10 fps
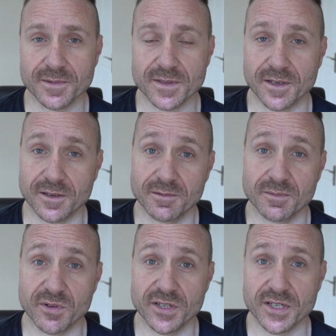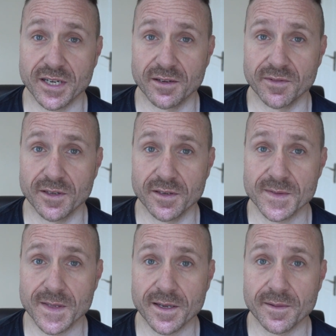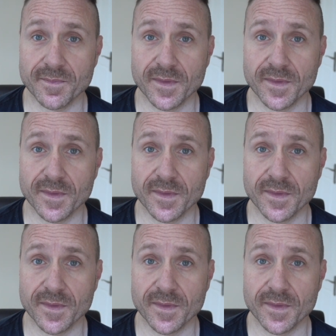so appreciate if you use that.